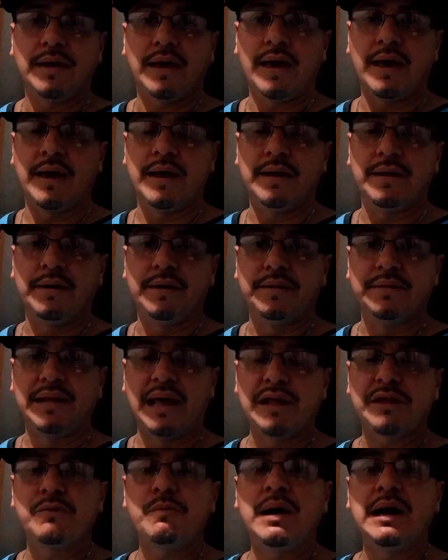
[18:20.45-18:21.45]
And
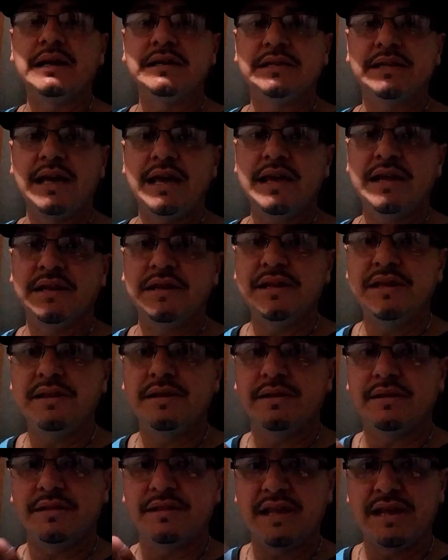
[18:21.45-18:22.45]
that's why I take
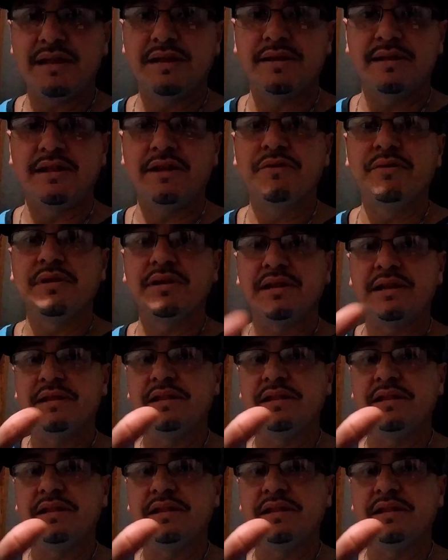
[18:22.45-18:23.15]
these things seriously.